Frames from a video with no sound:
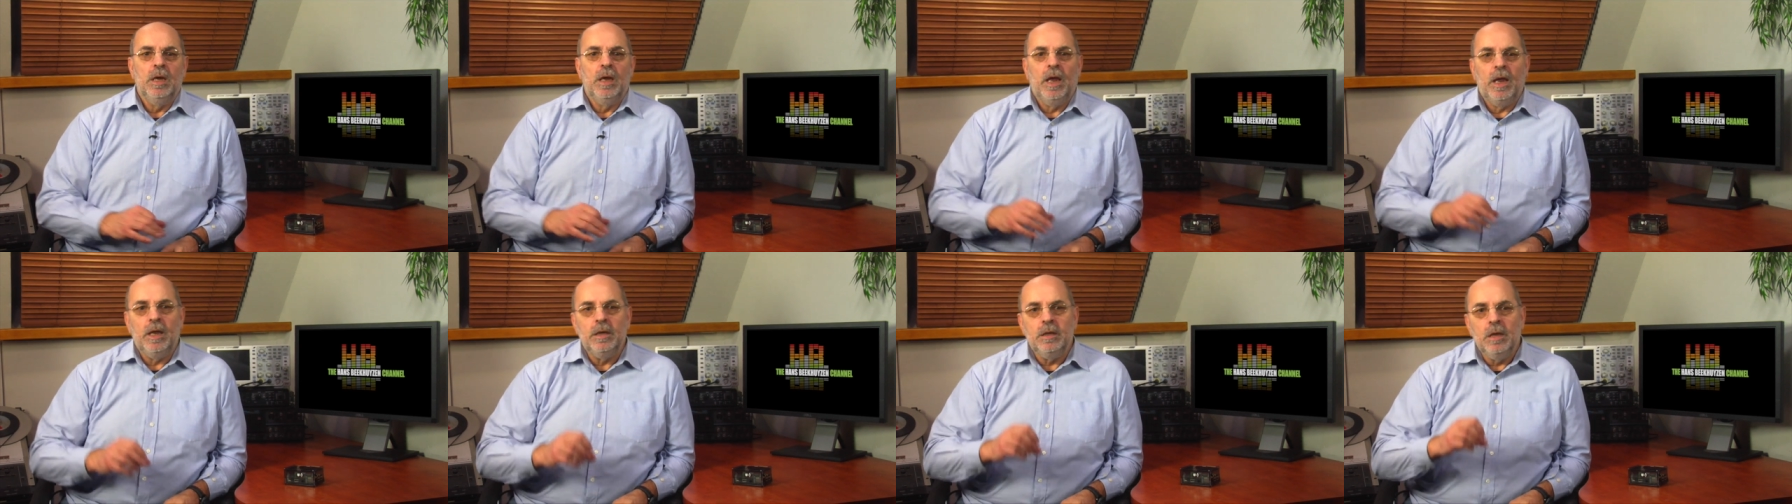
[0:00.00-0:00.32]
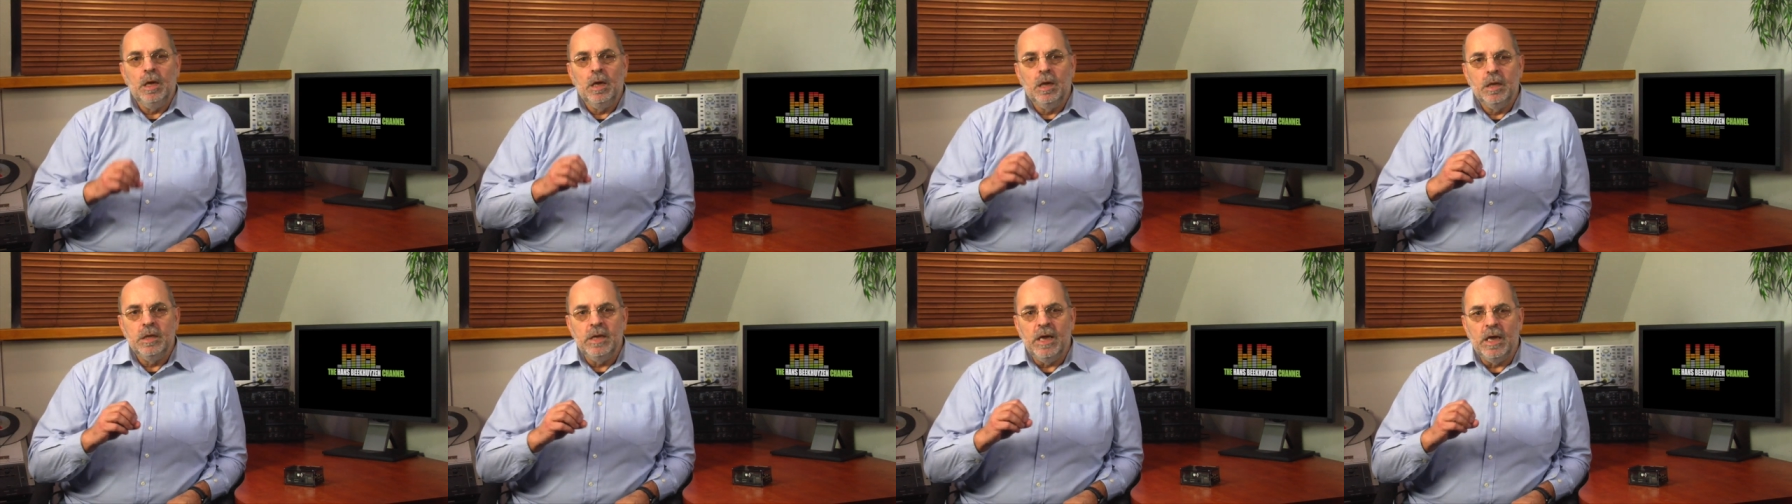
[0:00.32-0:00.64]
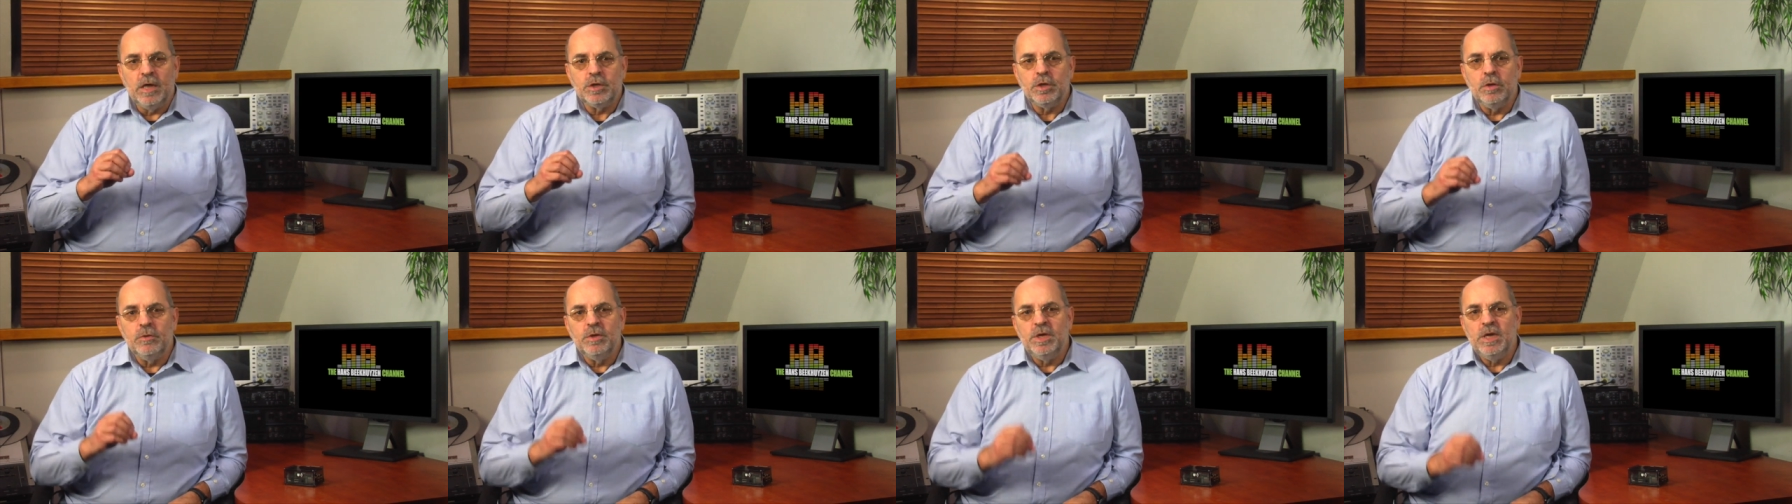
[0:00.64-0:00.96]
and the
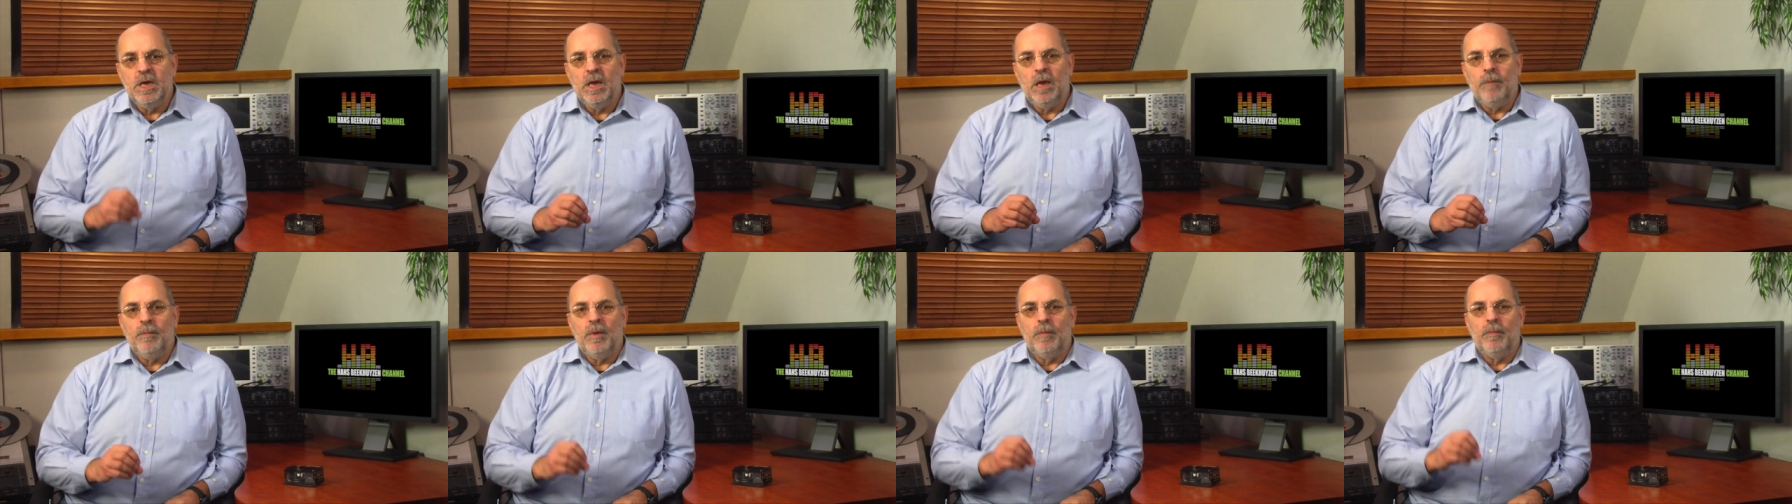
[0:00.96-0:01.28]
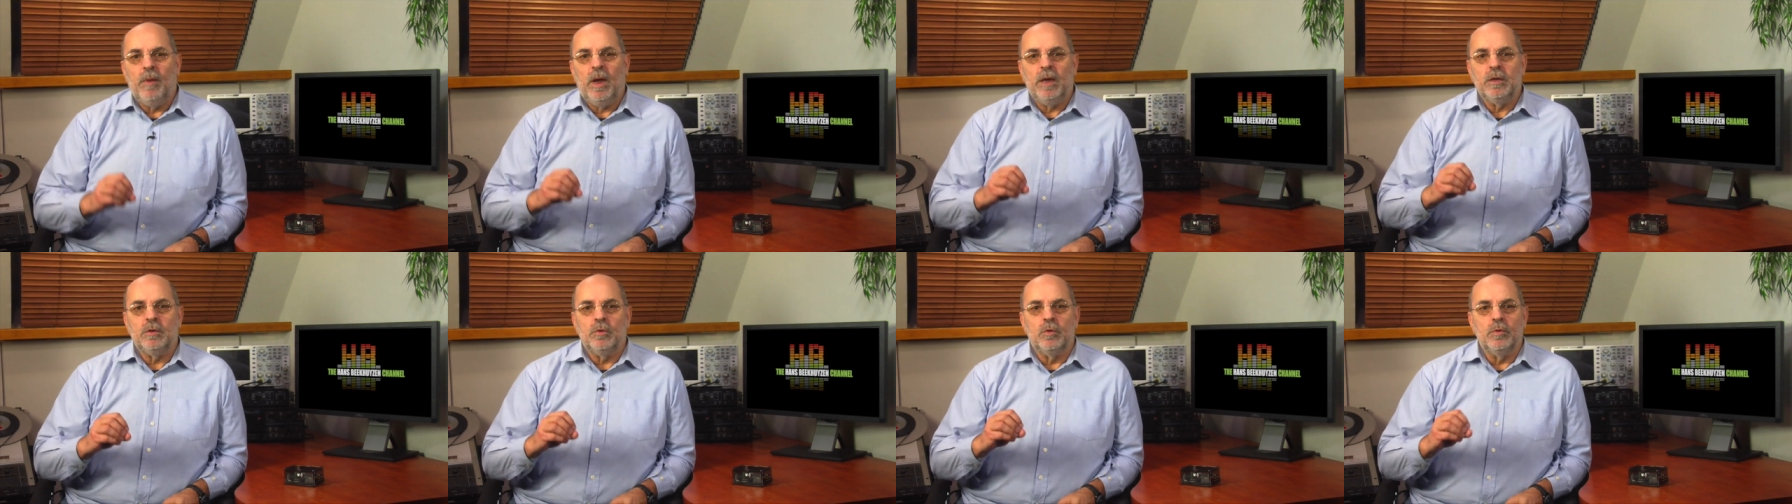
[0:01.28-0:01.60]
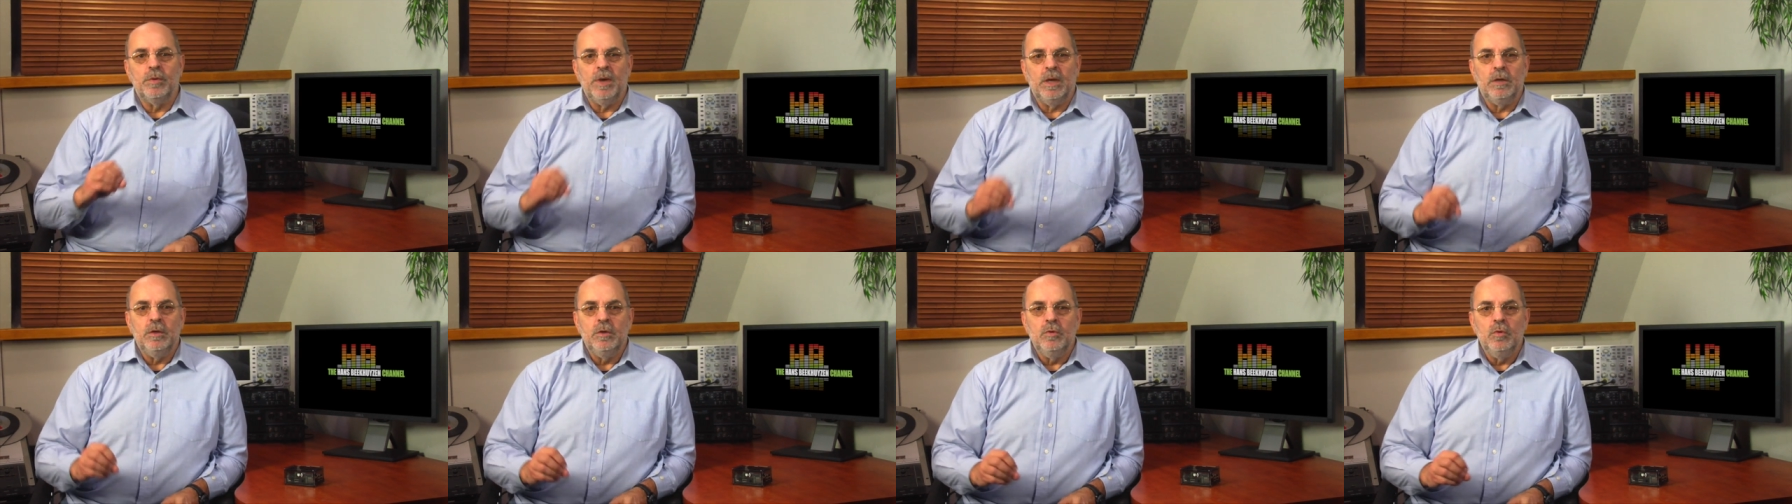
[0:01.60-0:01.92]
SOTM and
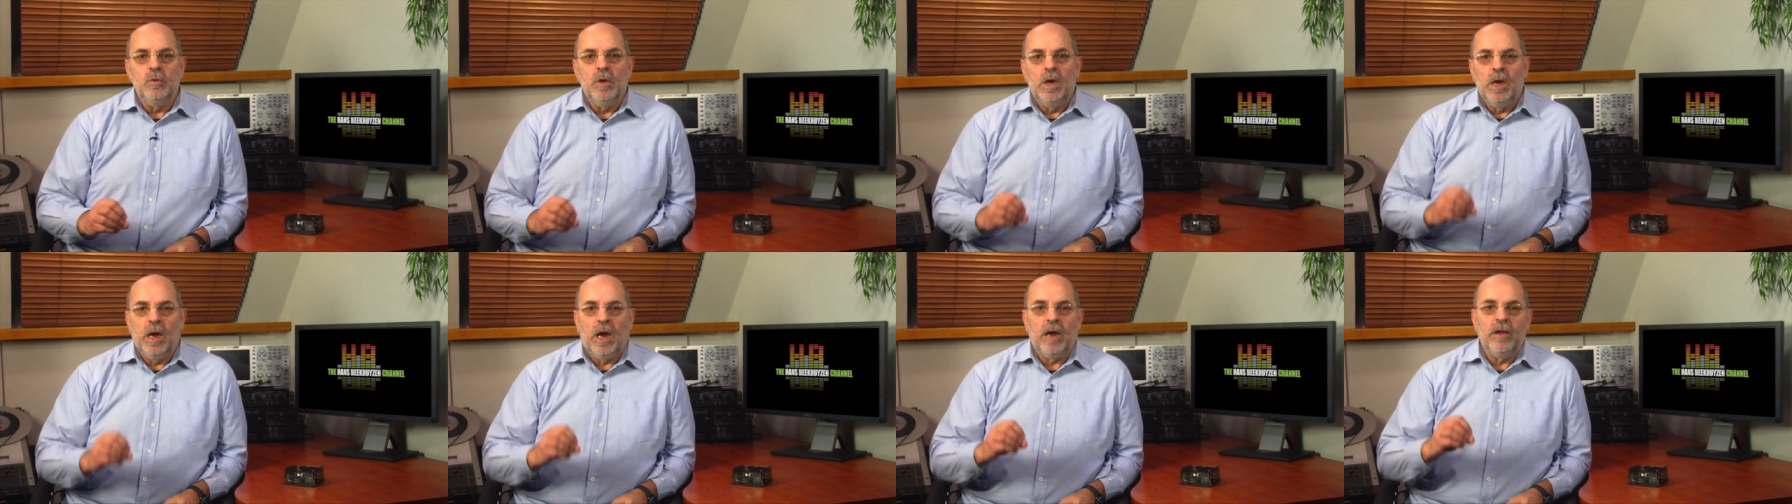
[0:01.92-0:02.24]
MicroRendu